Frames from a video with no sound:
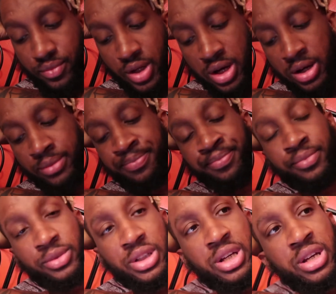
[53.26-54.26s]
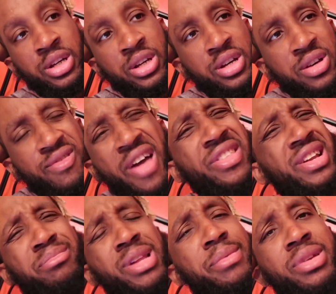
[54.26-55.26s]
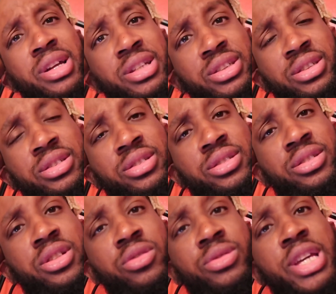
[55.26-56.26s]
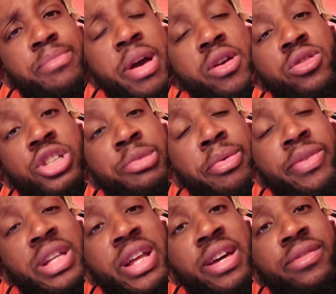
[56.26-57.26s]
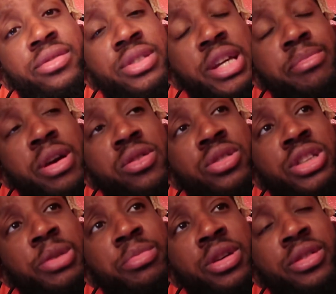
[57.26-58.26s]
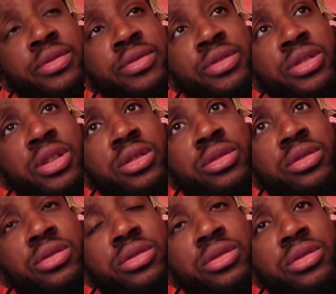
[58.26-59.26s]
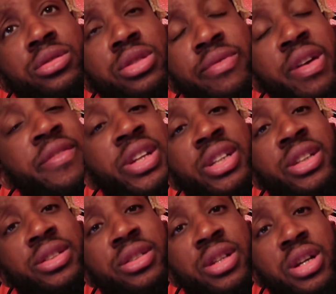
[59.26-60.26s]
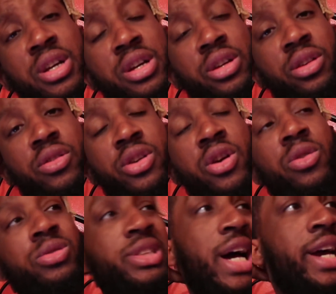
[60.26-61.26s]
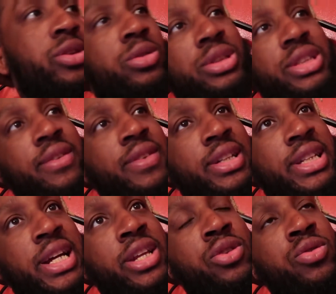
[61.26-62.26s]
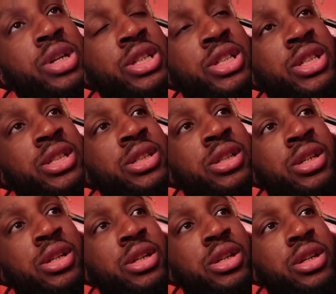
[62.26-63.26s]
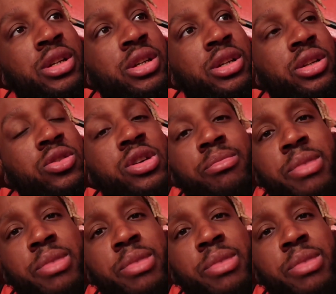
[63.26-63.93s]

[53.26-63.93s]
Um, rather than blaming others, you know, you take back ownership of your life. You take back ownership of, you know, of everything you know your own title and stuff like that and you could just you could